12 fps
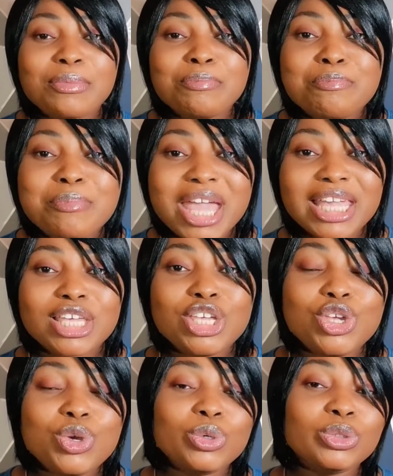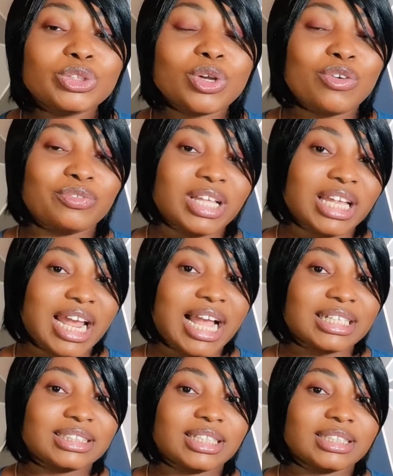make use of that
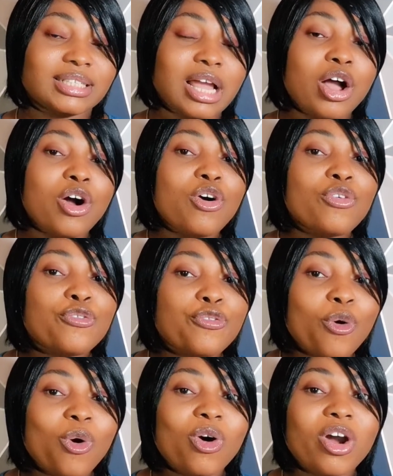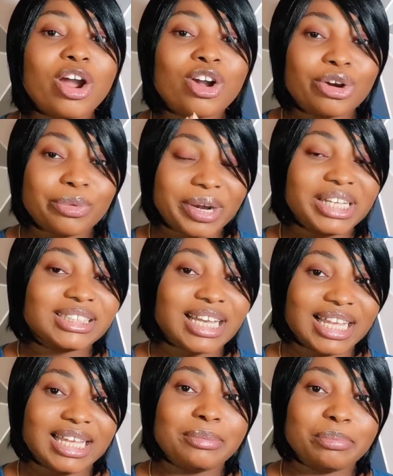access for a
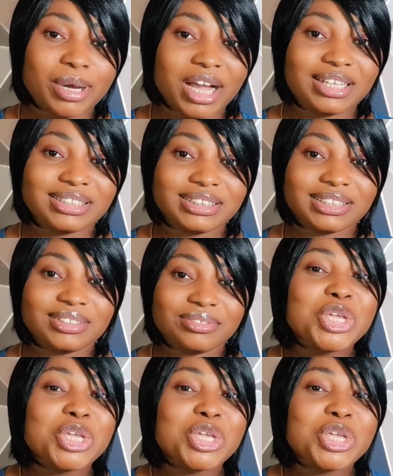greater impact.